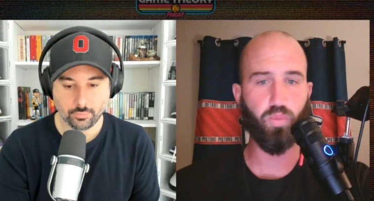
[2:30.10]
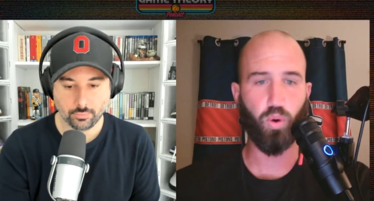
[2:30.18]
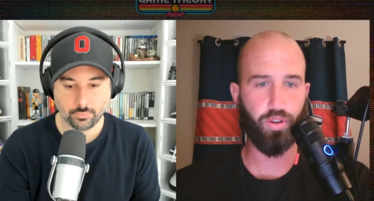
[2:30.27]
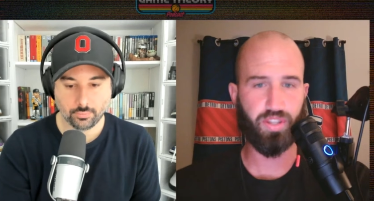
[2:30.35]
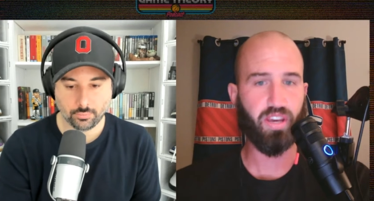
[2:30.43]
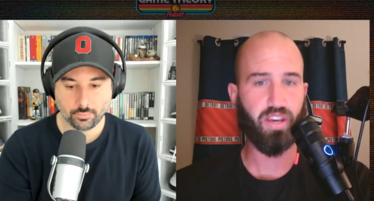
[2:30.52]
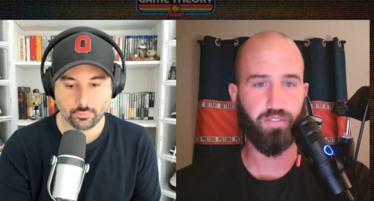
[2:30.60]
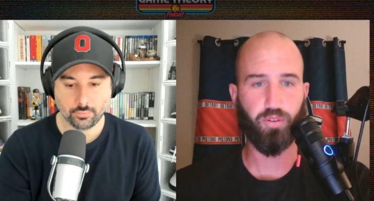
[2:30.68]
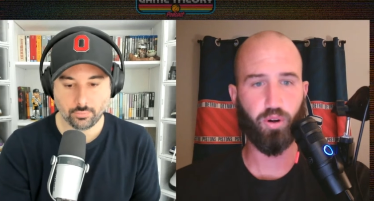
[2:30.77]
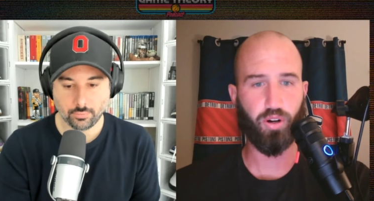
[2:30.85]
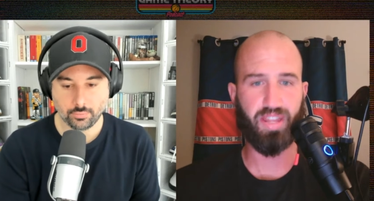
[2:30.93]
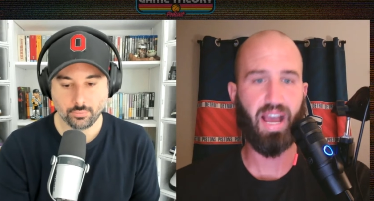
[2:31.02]
Speaker 1: worth it
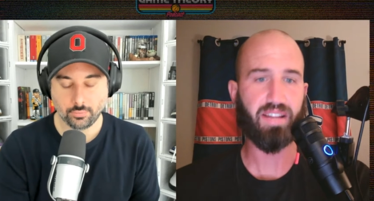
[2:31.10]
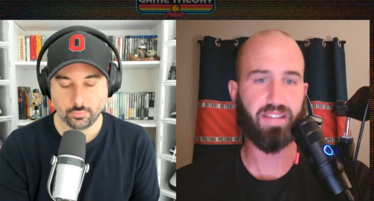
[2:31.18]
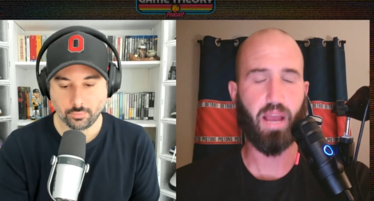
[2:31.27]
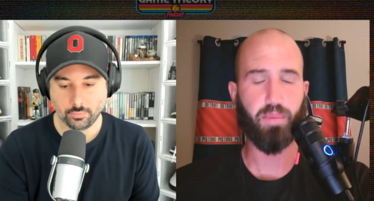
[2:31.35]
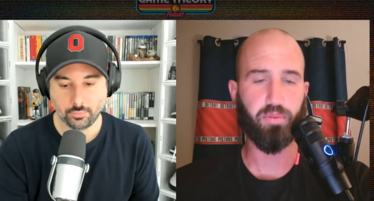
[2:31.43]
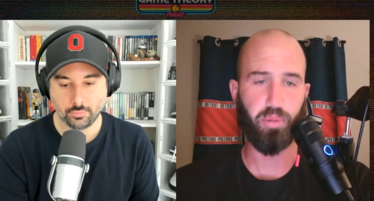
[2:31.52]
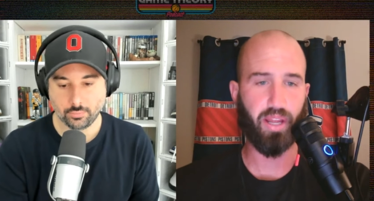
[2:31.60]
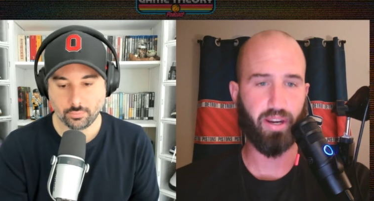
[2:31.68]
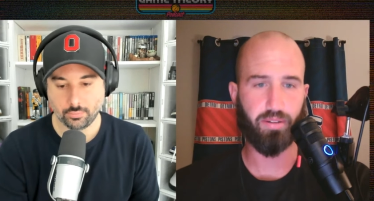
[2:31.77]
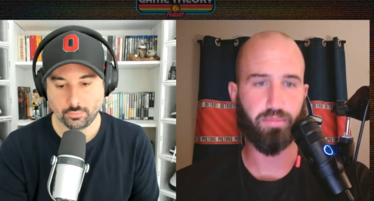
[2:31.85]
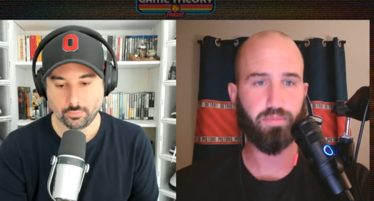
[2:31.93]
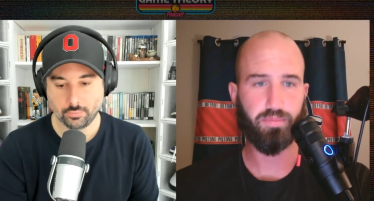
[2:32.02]
for that type of
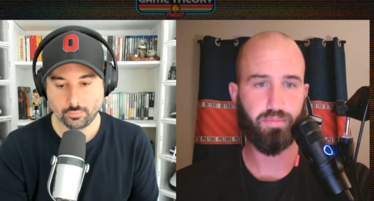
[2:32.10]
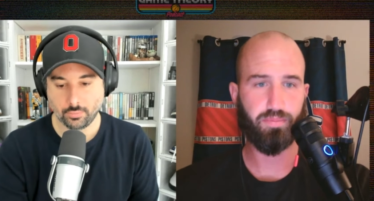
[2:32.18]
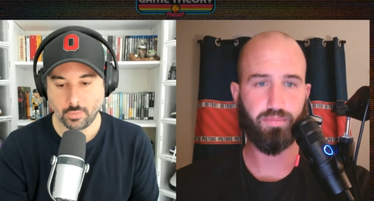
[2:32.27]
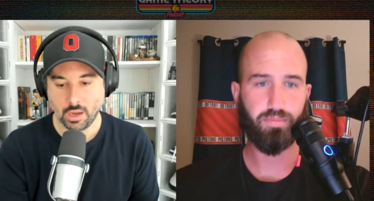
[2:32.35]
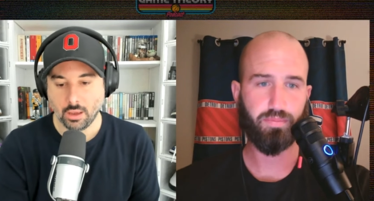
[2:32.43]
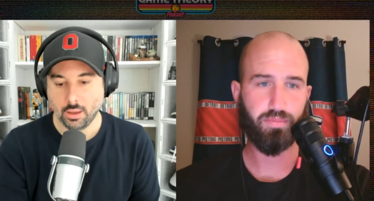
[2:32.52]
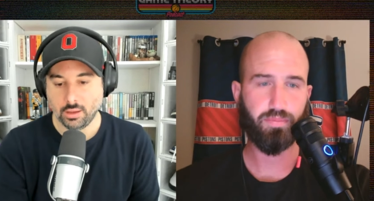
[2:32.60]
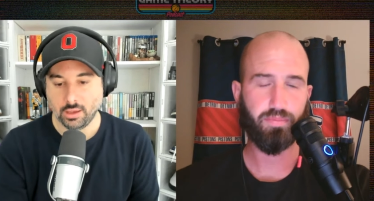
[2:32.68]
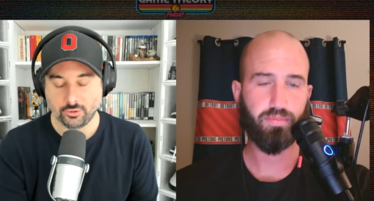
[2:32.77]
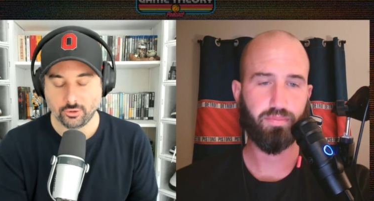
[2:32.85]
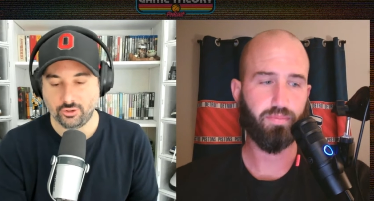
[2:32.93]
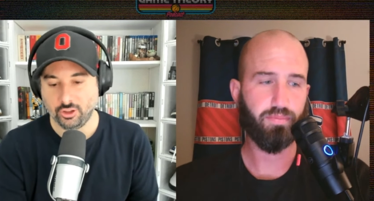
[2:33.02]
player.
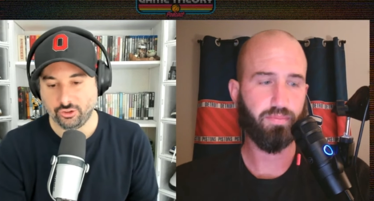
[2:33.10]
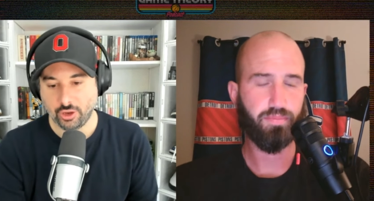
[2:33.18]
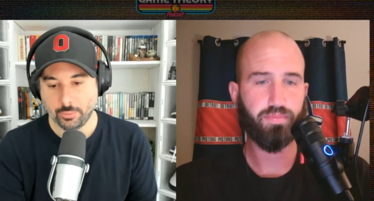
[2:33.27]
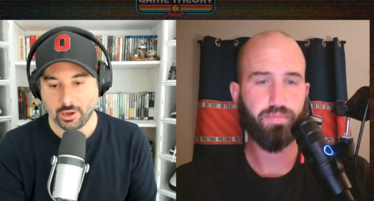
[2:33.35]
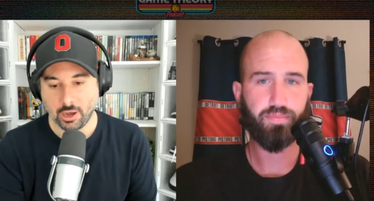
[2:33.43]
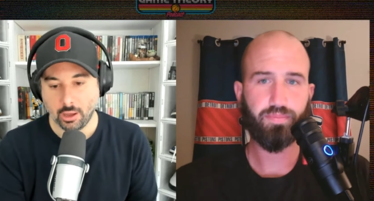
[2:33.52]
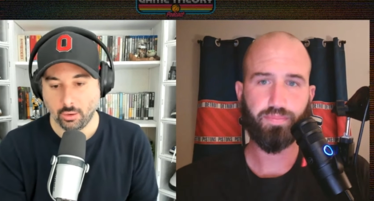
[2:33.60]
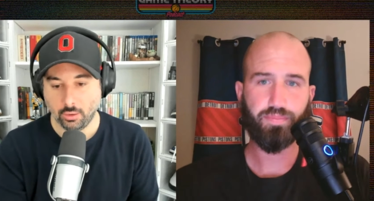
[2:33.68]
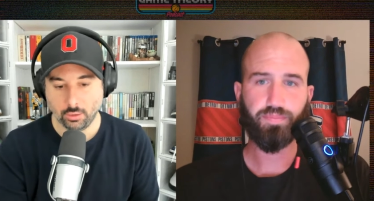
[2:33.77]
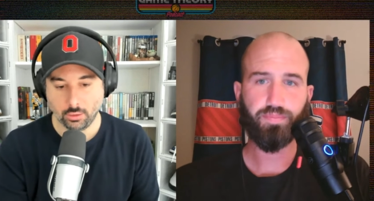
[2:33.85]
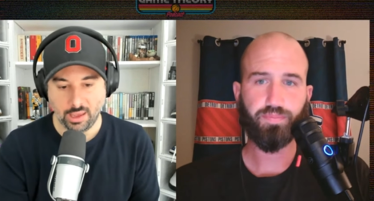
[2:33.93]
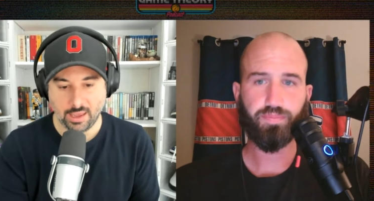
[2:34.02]
Speaker 2: Yeah, so TJ
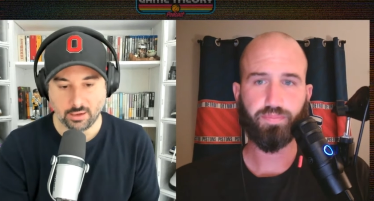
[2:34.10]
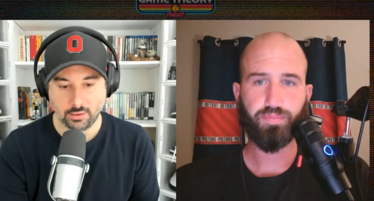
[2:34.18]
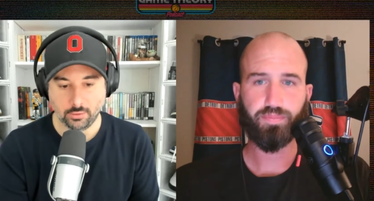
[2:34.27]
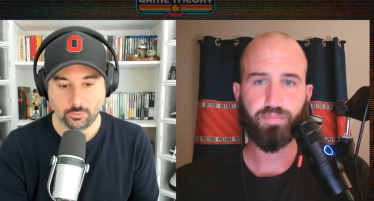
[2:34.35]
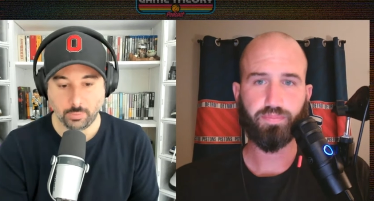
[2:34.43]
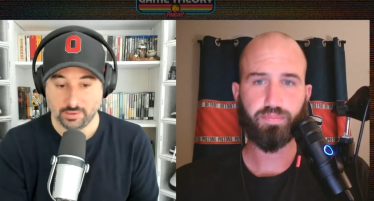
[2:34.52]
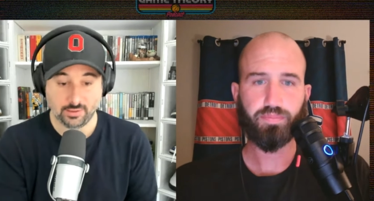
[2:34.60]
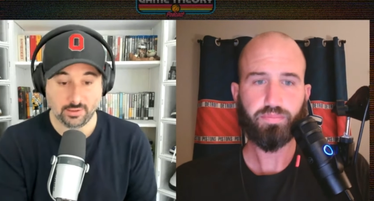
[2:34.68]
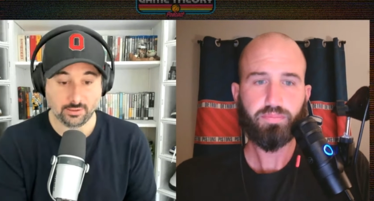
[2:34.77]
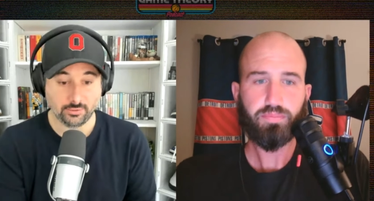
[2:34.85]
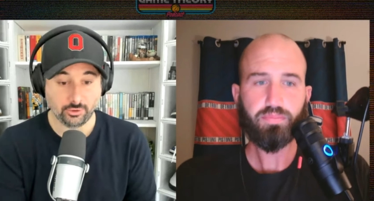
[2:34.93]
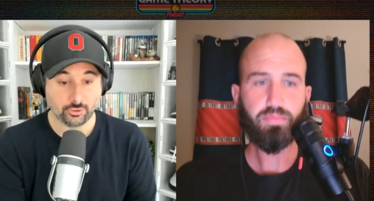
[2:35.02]
McConnell had his best
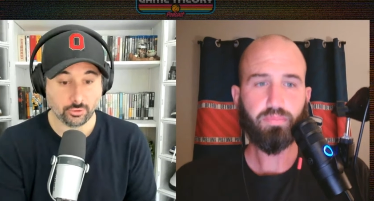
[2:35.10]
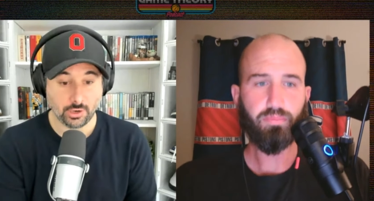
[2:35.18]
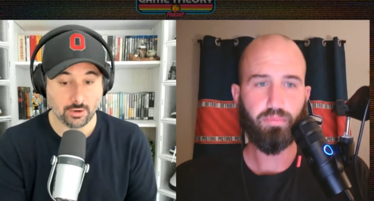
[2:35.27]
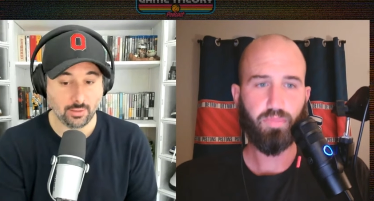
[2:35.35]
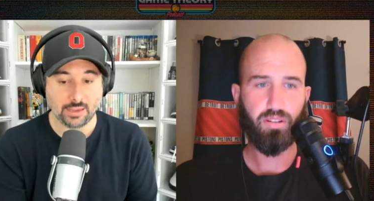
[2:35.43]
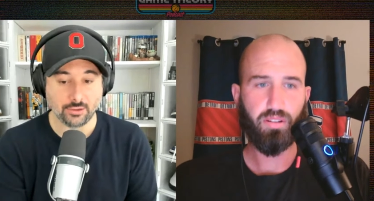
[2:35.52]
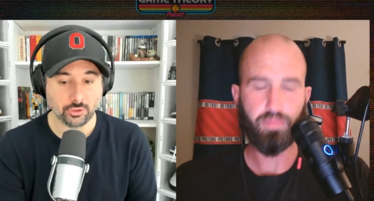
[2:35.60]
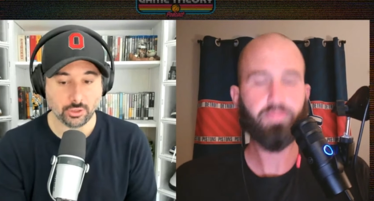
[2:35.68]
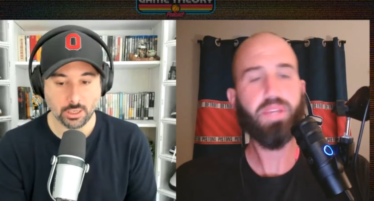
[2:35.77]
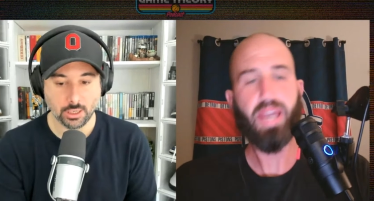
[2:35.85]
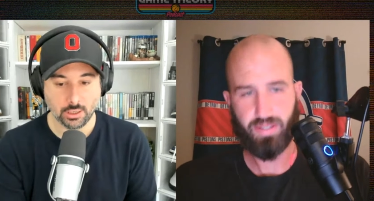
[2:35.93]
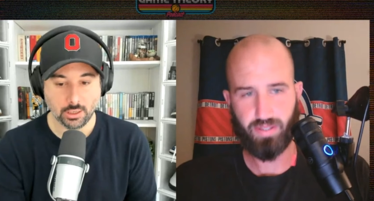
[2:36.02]
season of his career last
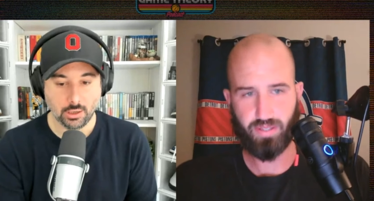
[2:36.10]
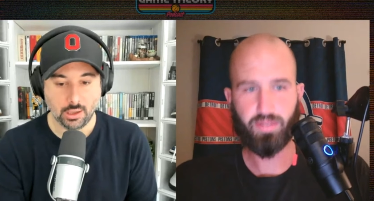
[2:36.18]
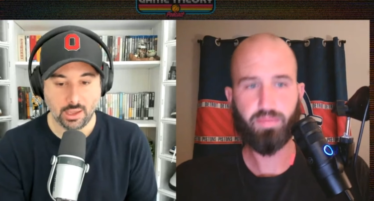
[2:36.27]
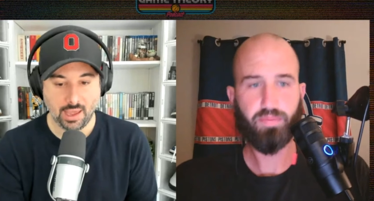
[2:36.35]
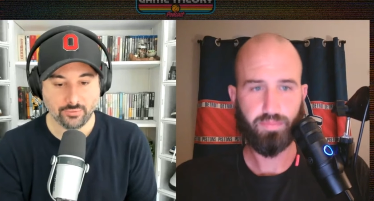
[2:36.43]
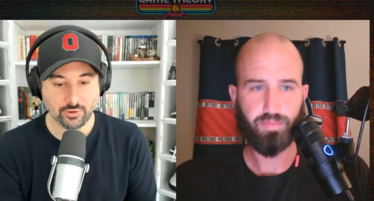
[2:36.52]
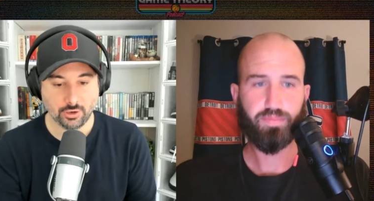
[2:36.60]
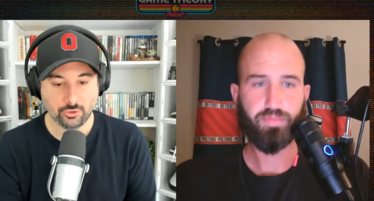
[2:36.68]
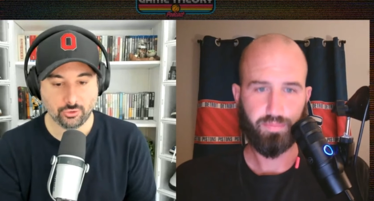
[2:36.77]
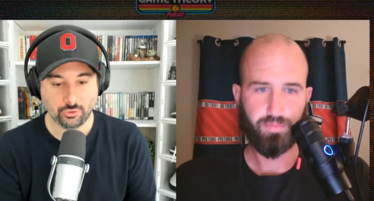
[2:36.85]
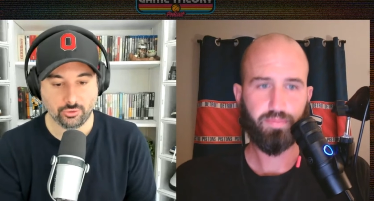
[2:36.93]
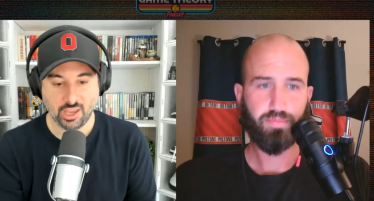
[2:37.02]
year. Yes.
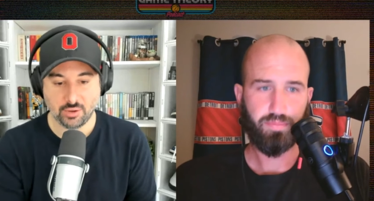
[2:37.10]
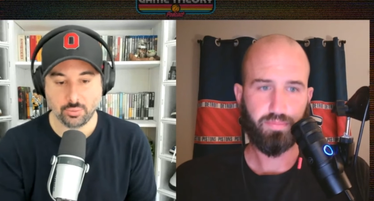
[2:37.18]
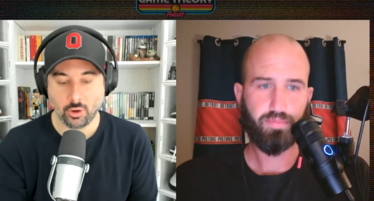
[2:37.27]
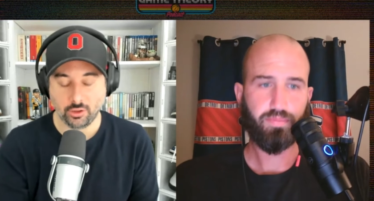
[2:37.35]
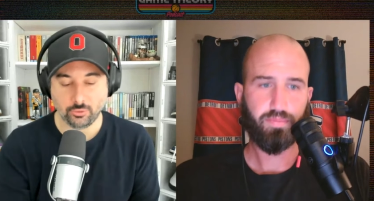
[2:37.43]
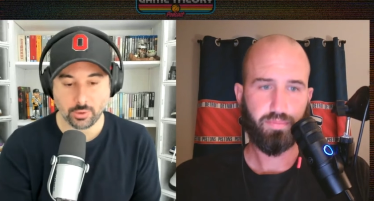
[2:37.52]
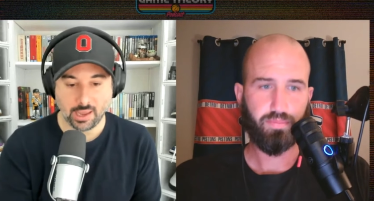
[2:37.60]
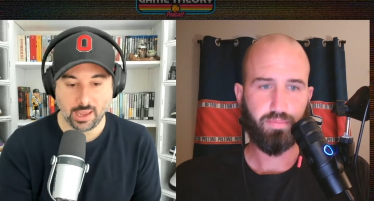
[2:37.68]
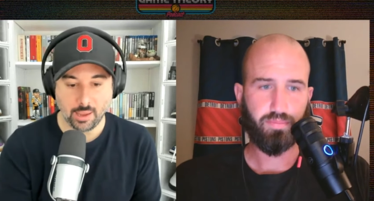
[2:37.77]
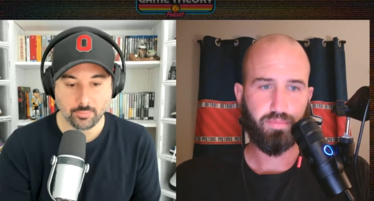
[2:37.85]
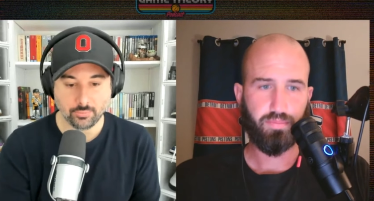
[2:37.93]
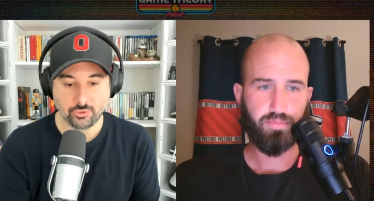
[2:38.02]
Averaged 10 points per
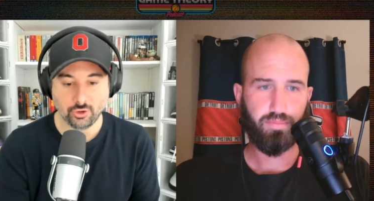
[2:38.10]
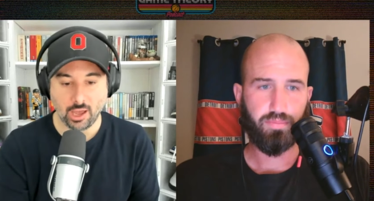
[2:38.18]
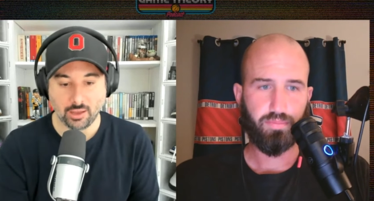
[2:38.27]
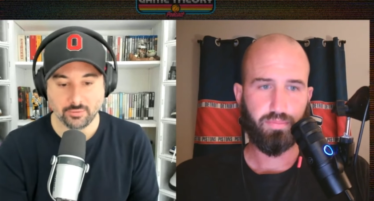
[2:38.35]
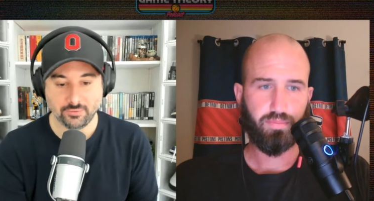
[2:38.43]
game, shot